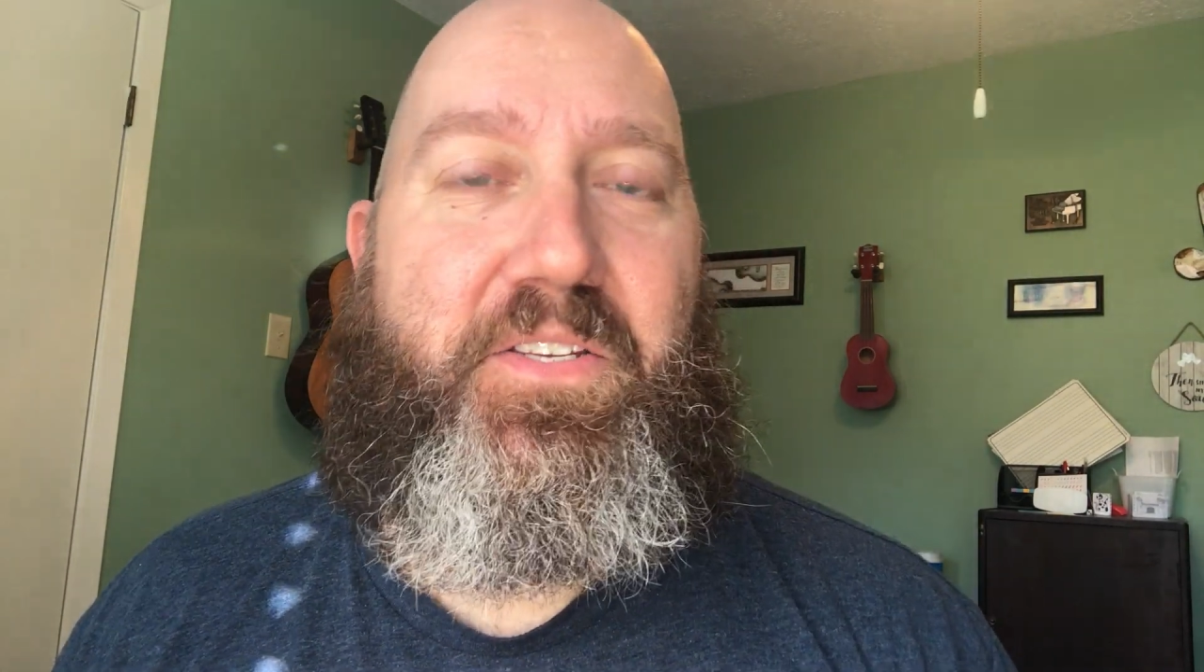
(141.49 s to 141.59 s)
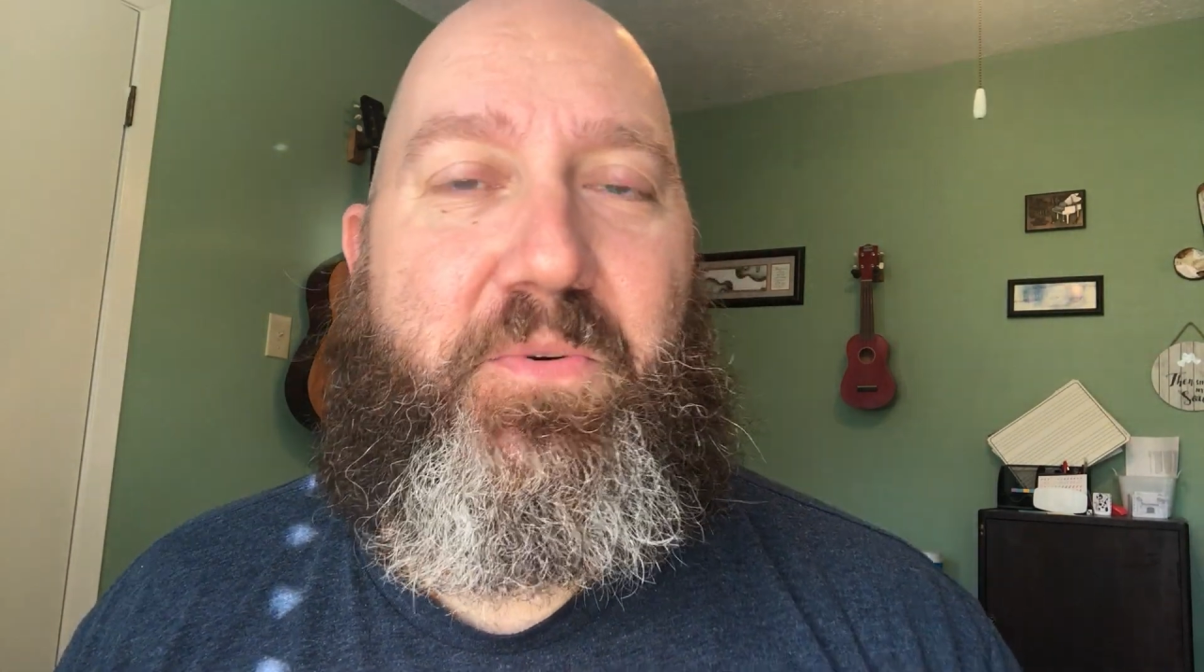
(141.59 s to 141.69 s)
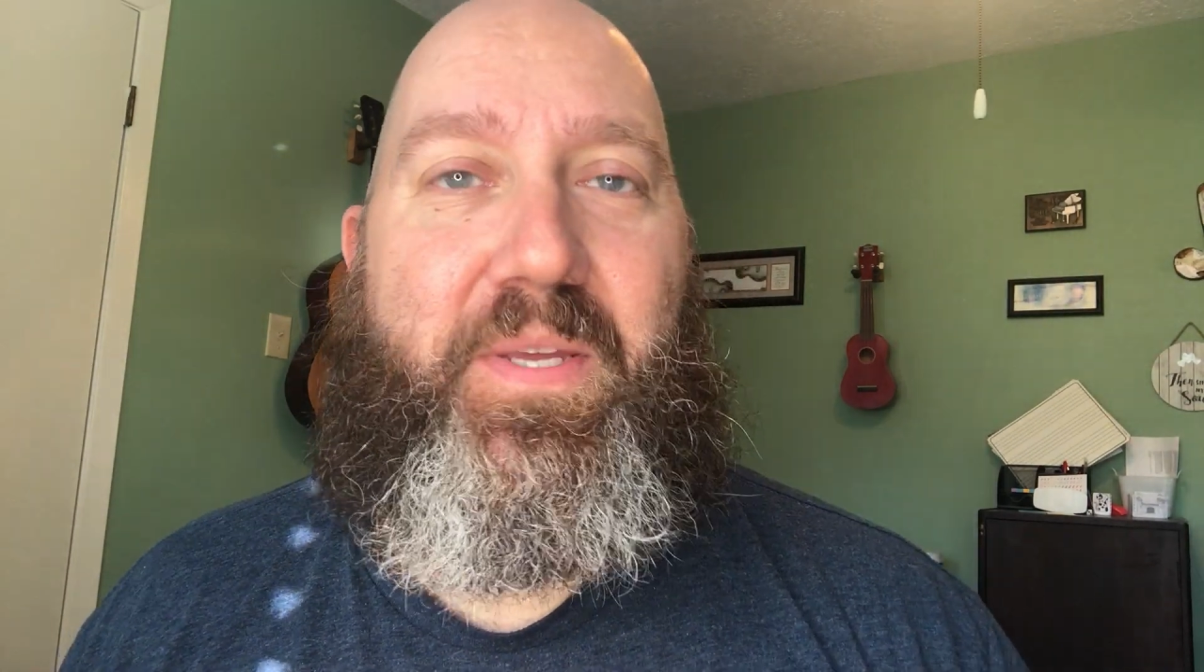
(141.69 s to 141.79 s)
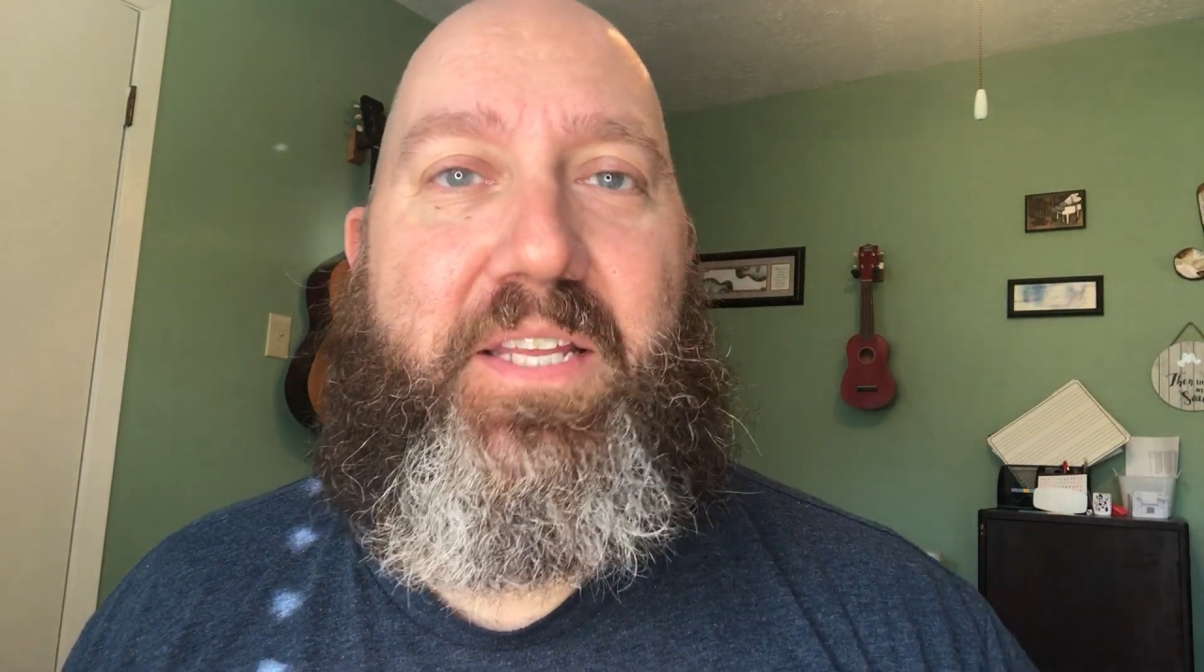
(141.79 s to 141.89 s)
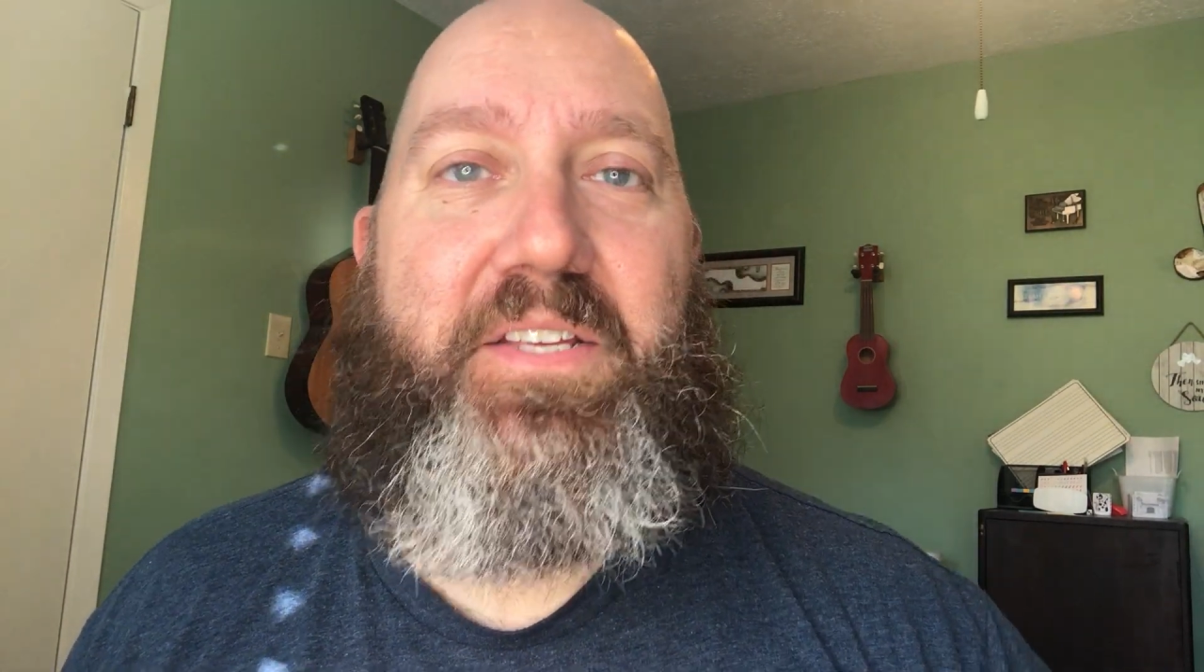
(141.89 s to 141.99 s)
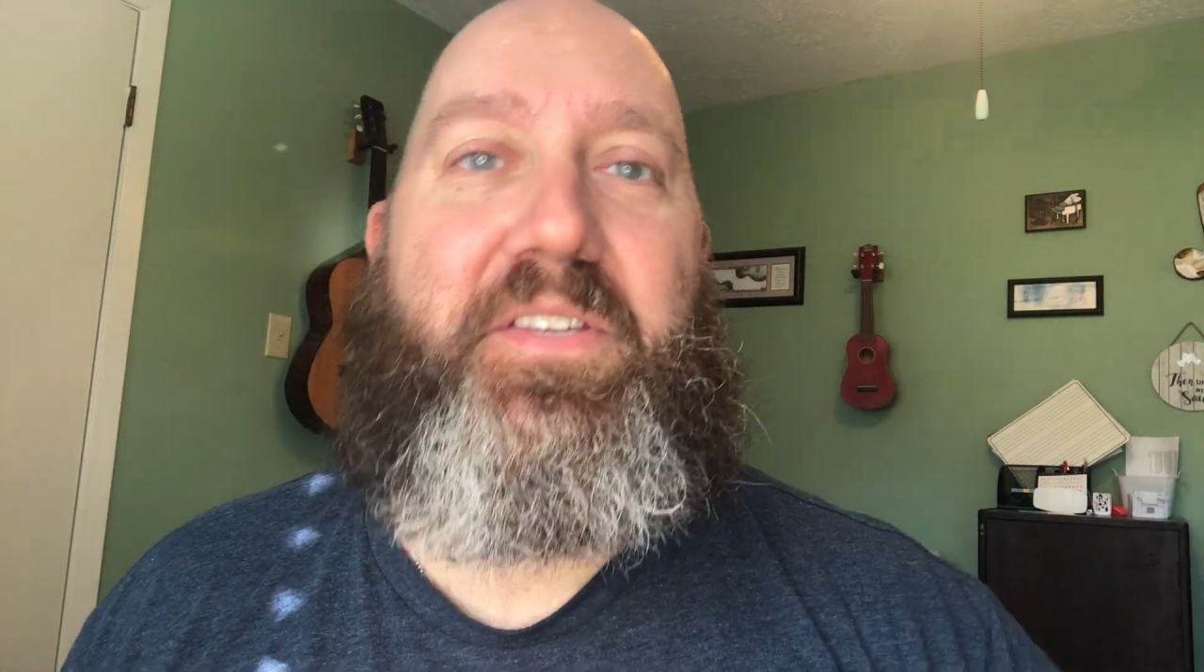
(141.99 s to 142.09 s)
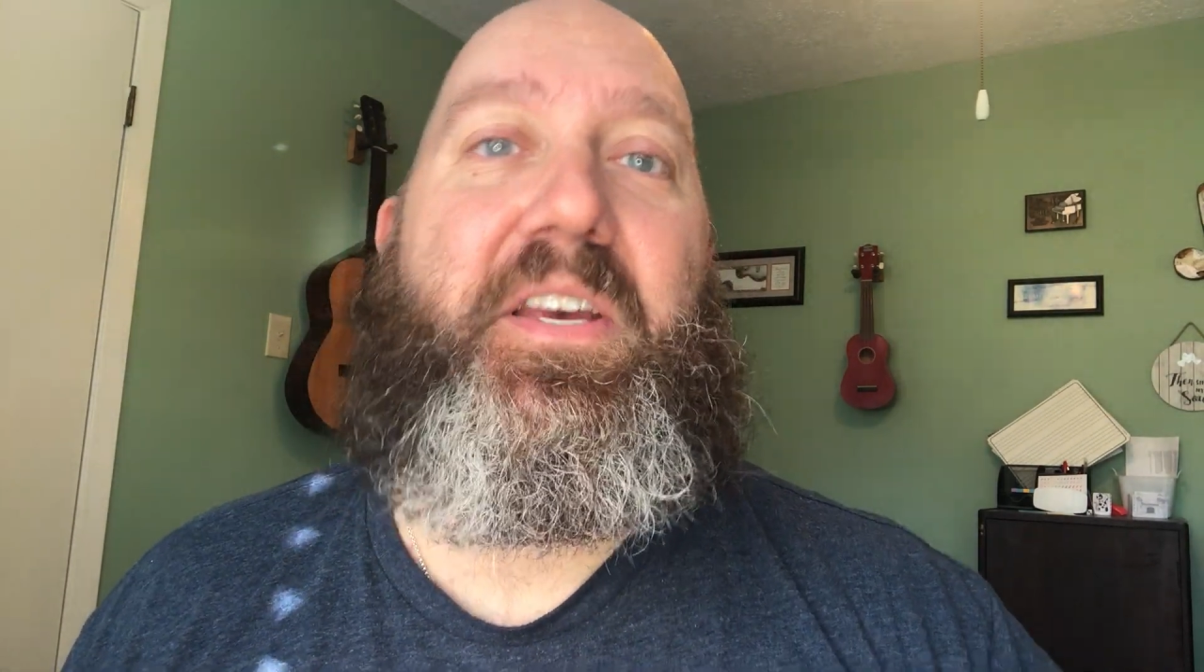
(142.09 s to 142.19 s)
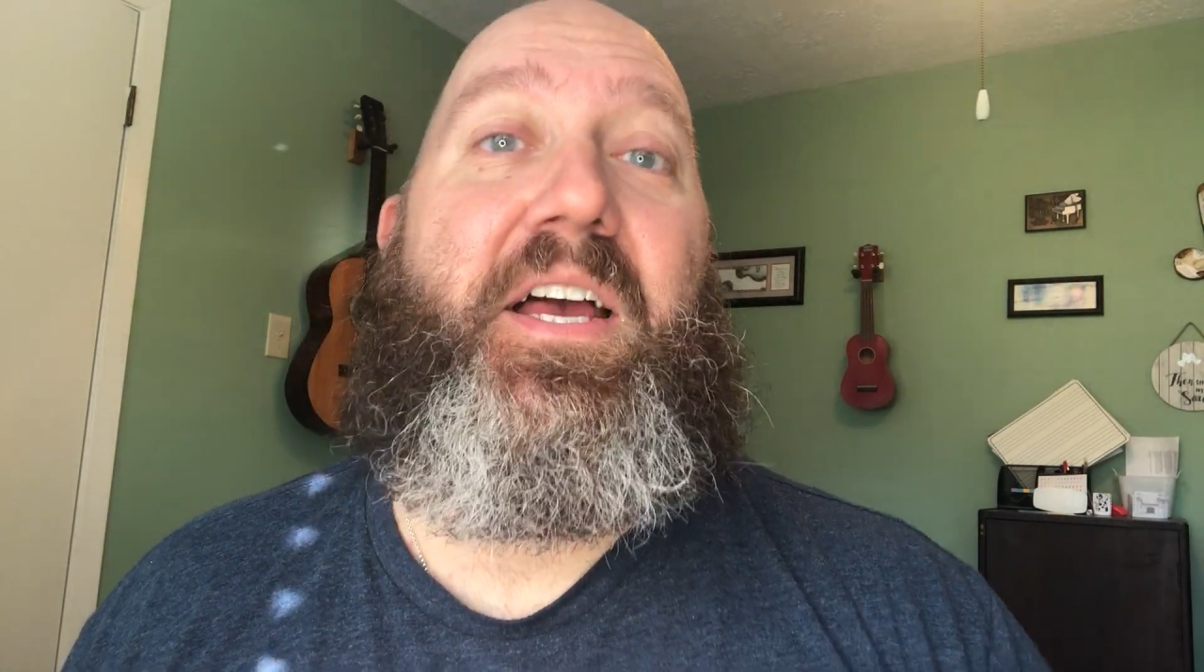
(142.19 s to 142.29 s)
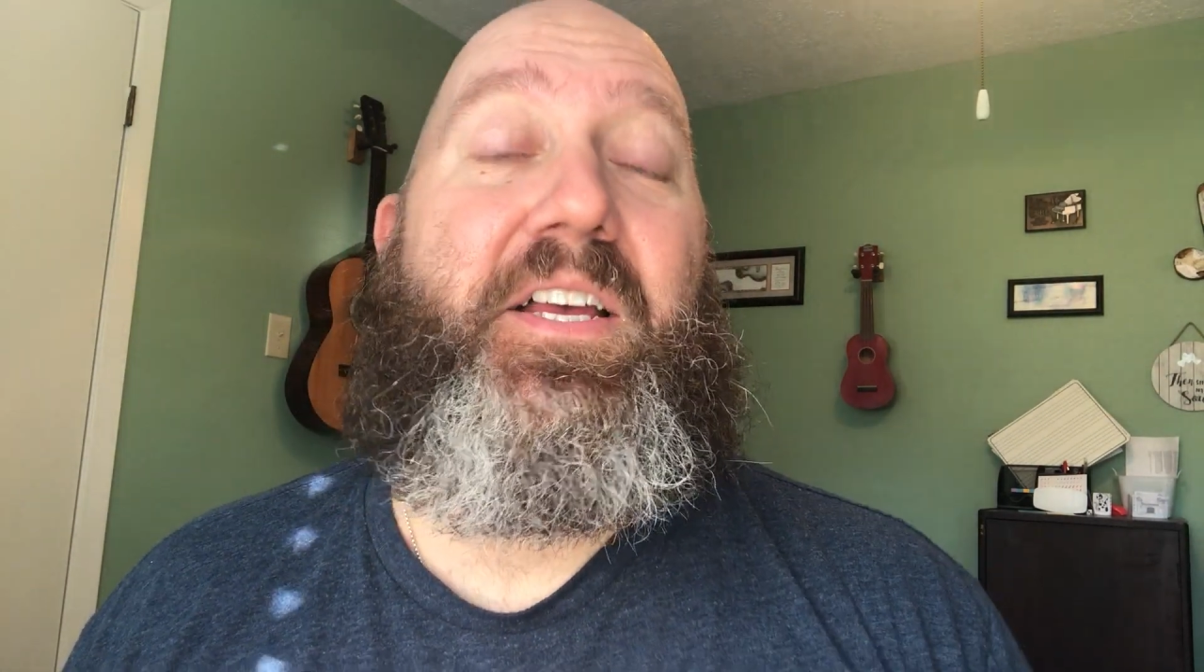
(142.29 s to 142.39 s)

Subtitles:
doing this.